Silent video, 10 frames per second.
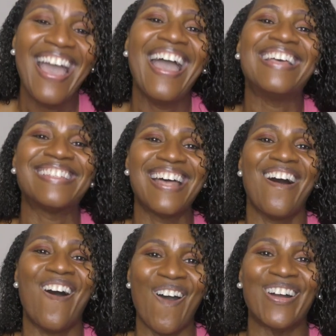It's not
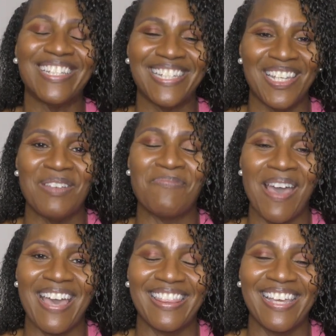hard to get
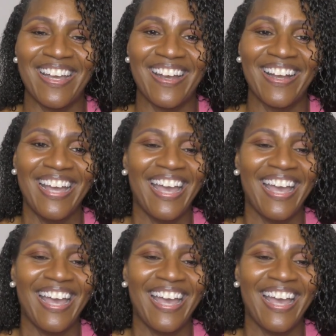back there.